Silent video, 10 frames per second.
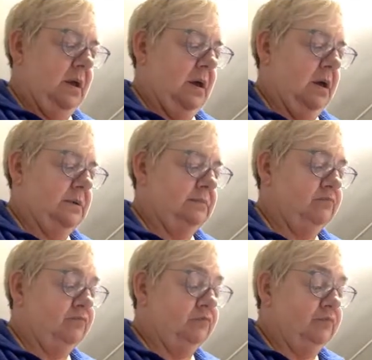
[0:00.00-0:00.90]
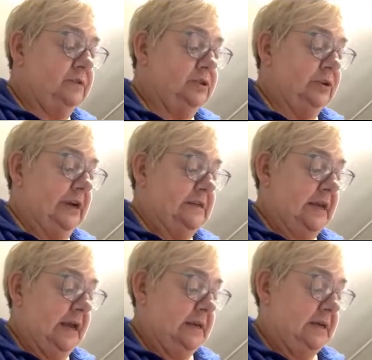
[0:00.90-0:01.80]
uh, strings
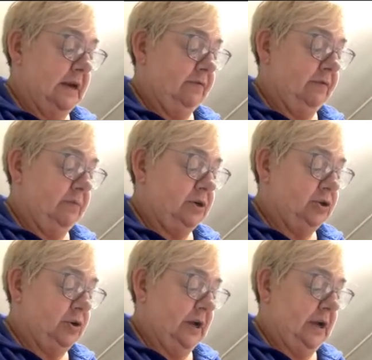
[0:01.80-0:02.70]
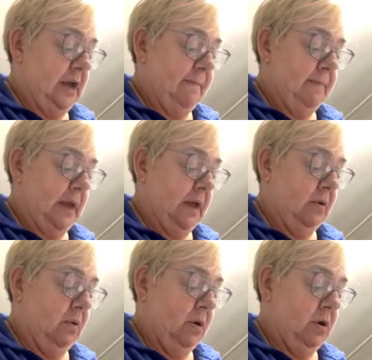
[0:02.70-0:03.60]
hanging down from a tree
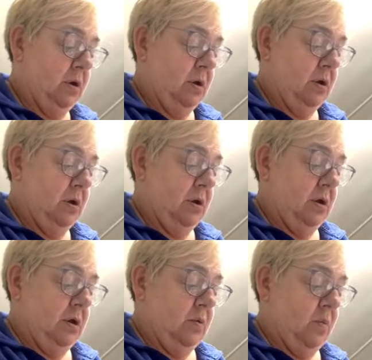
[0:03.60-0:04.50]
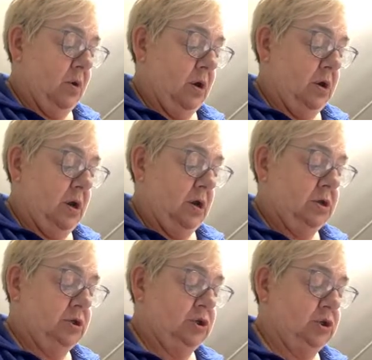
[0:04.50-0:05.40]
bough. One,
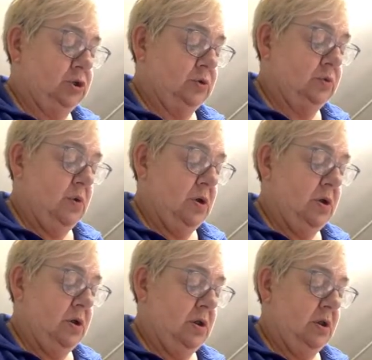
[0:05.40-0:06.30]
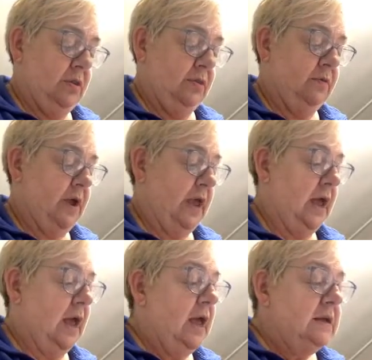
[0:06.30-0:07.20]
two, three.
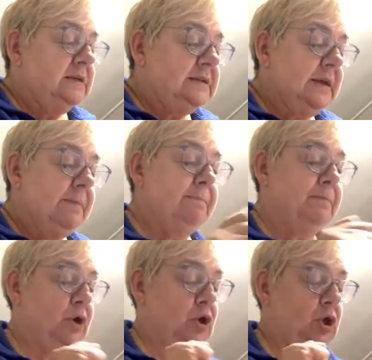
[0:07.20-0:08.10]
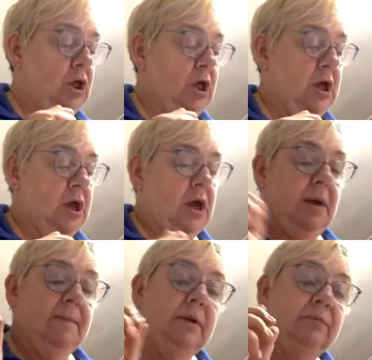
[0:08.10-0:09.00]
Simple,
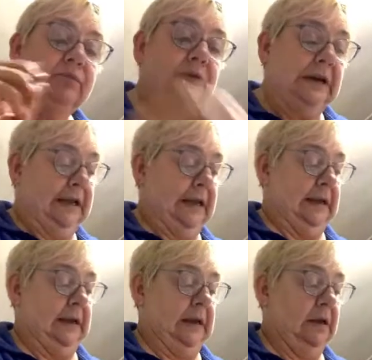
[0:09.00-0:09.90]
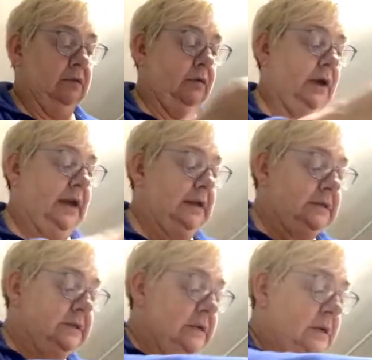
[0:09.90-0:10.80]
but pretty, right?
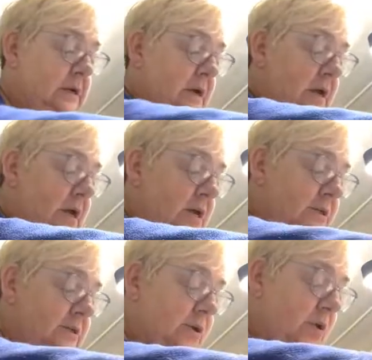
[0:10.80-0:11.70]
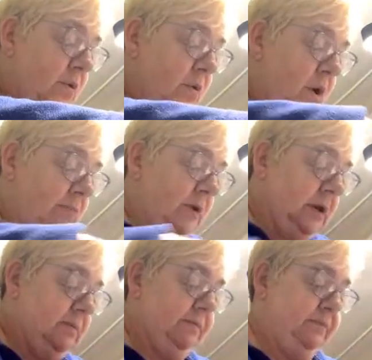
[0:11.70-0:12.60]
So I'm
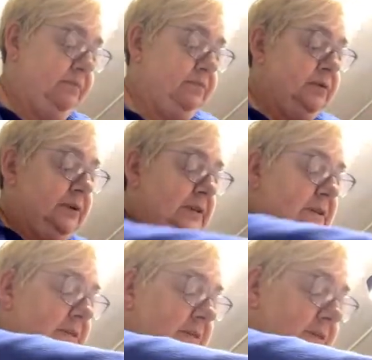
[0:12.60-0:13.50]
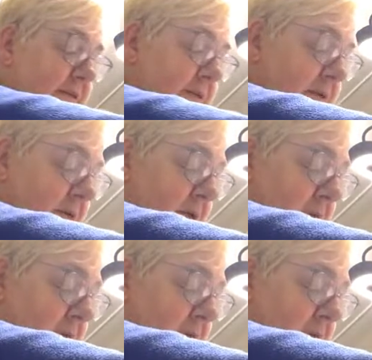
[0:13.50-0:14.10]
going to put this,